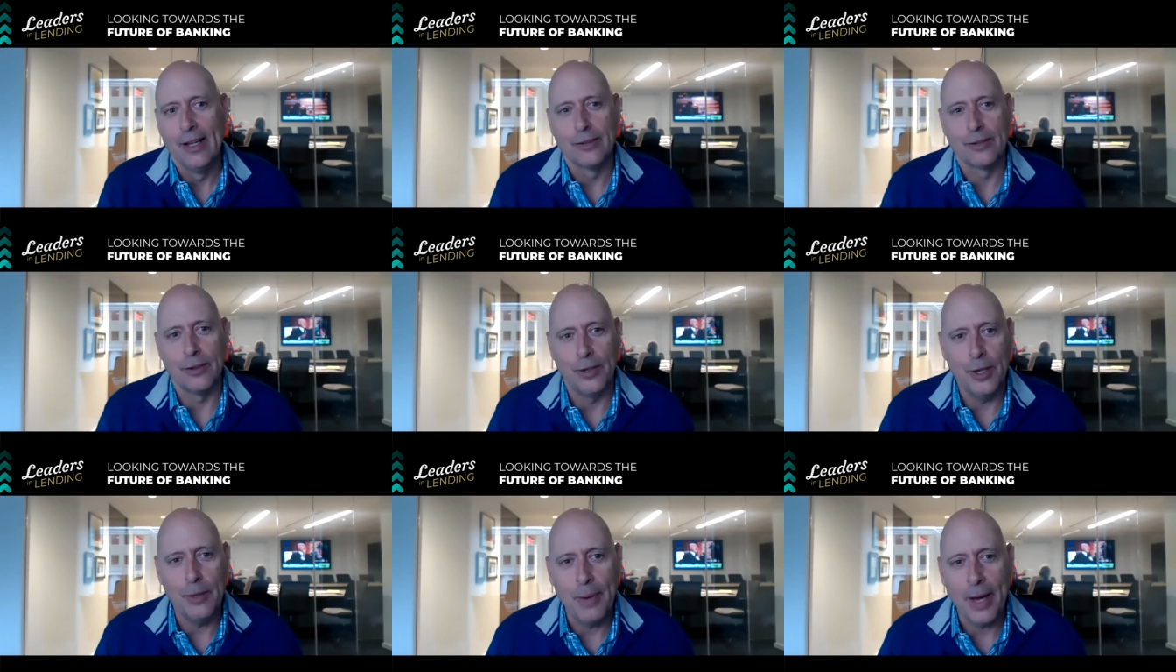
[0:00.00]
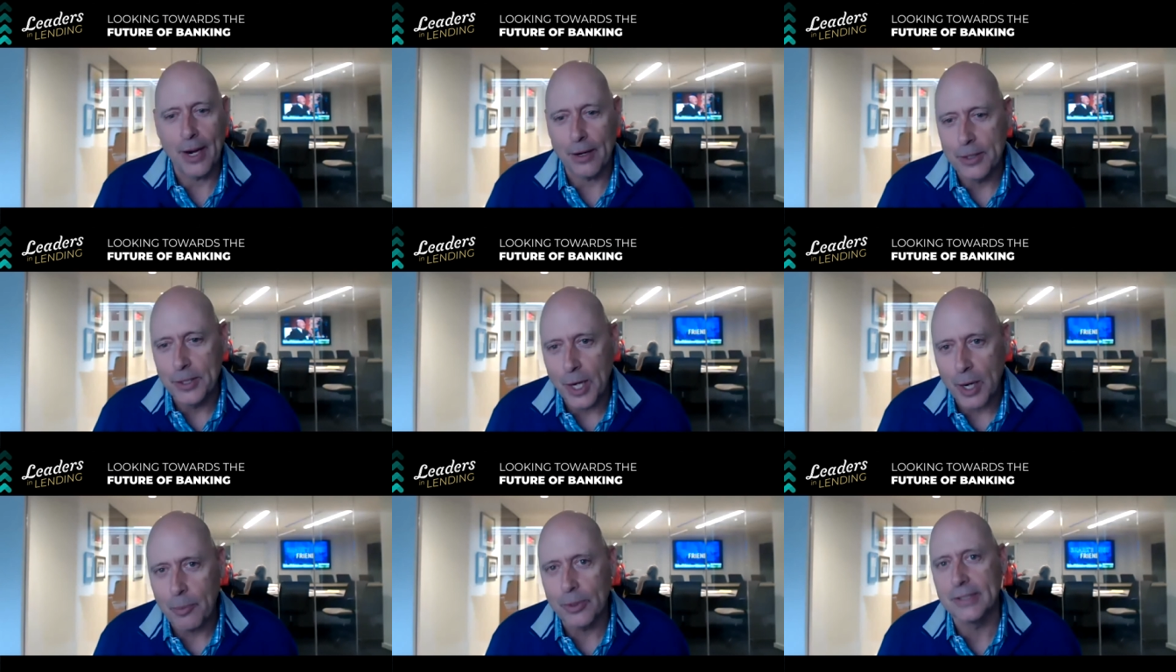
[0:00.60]
So you better
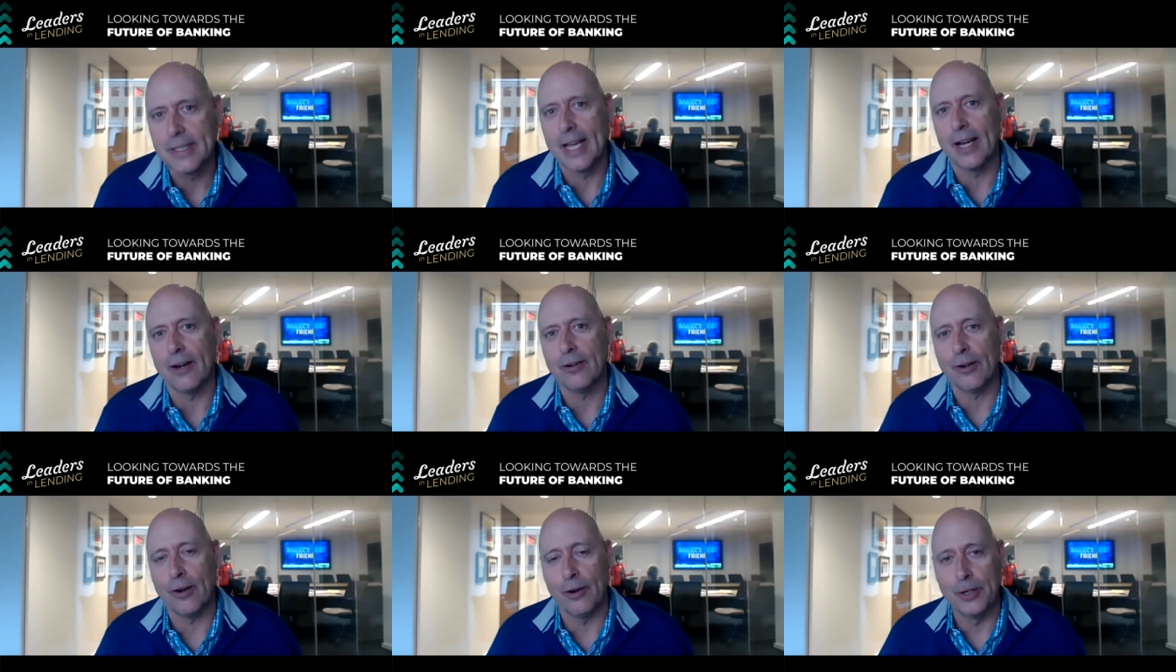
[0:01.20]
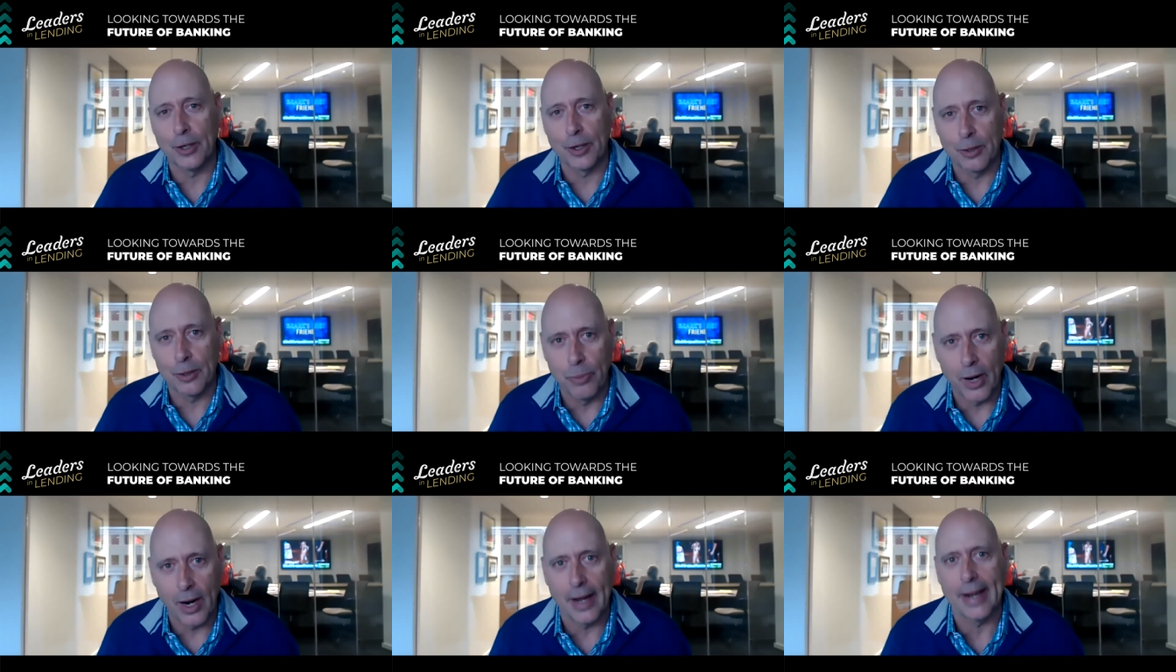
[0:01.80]
double down on your
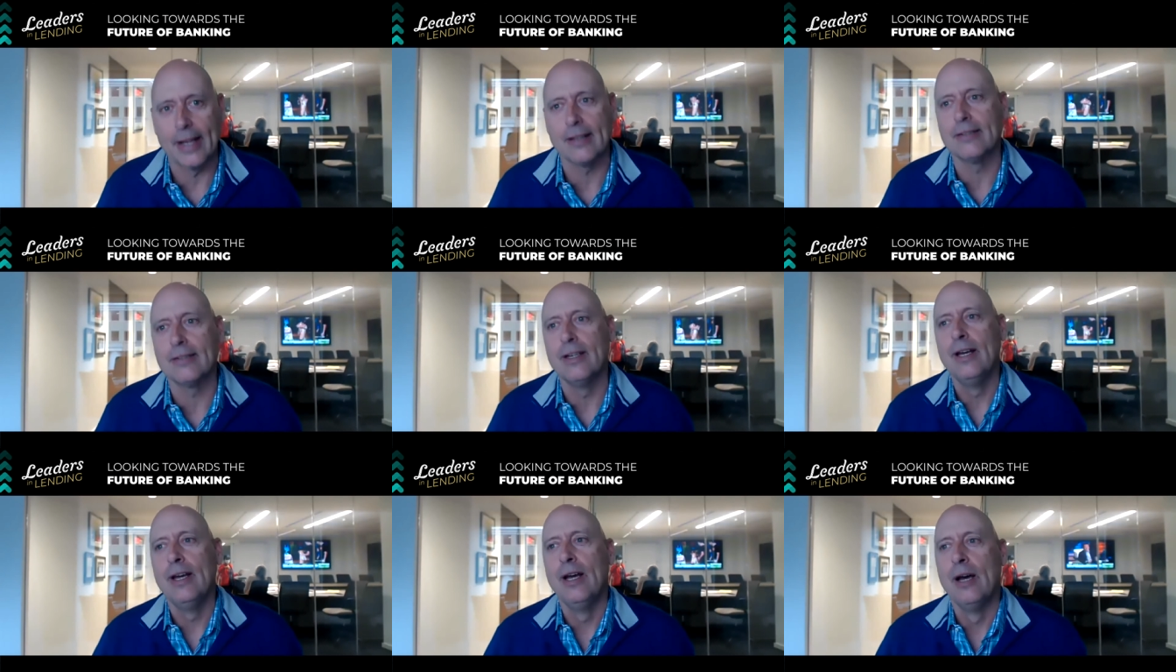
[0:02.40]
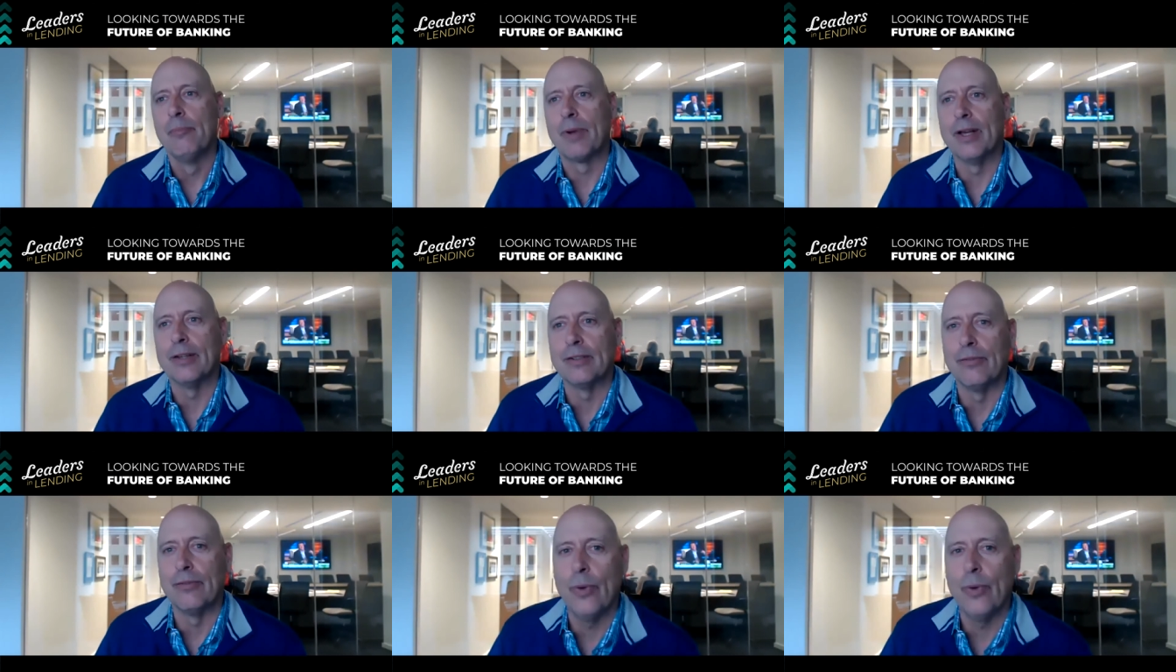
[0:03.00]
compliance
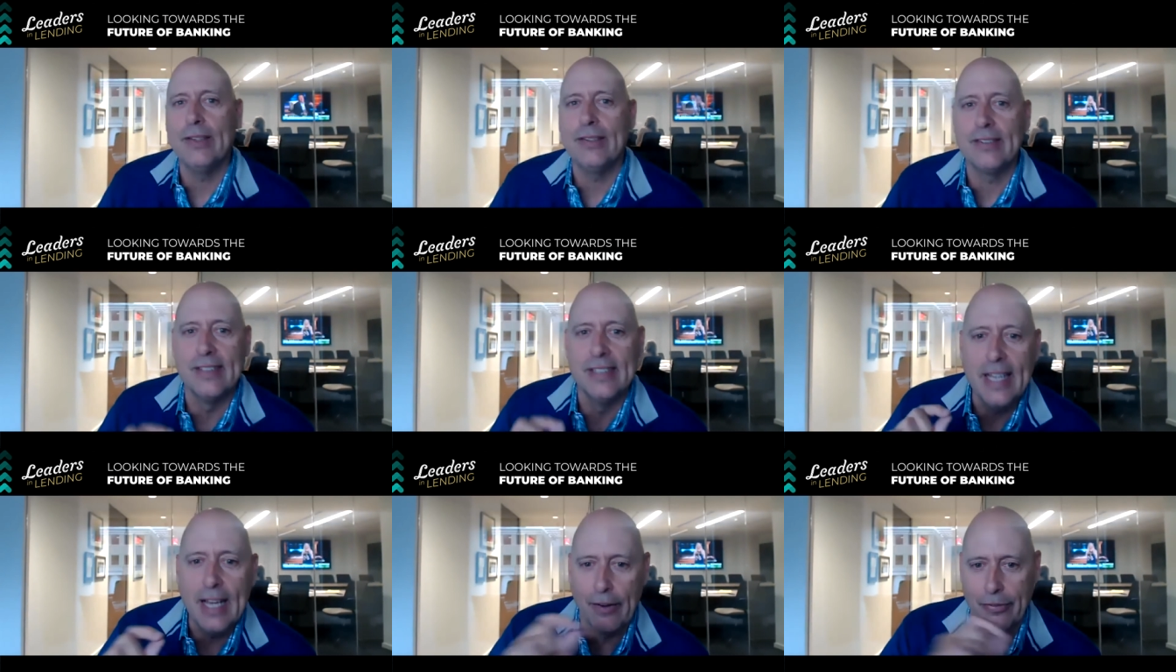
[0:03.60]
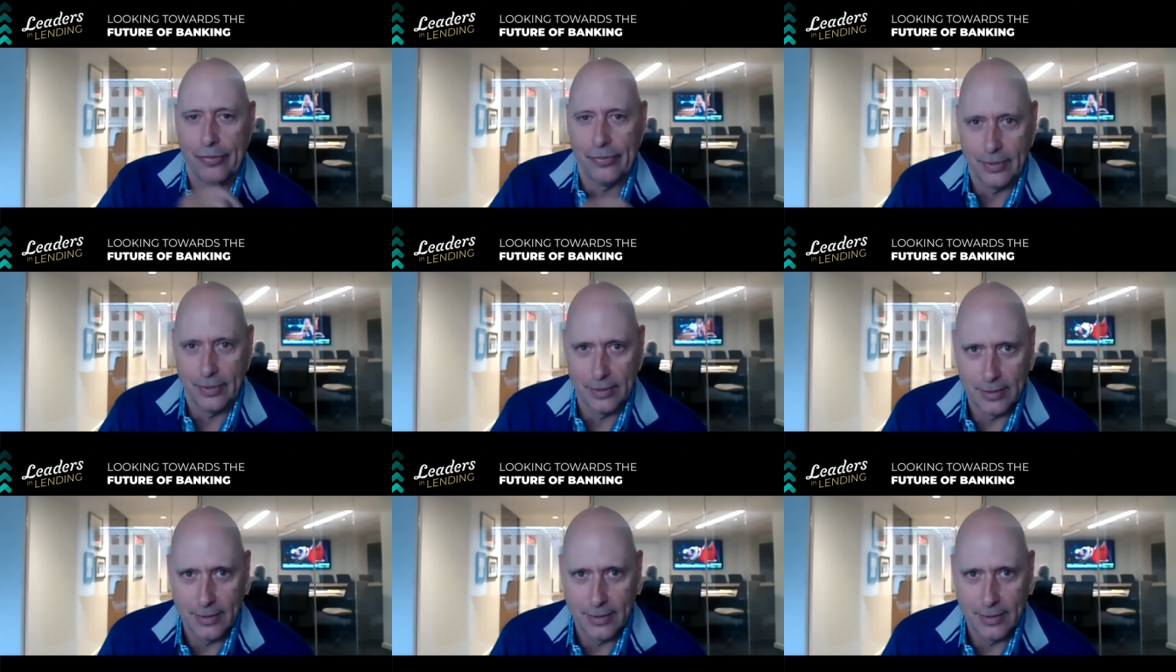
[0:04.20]
because if we sniff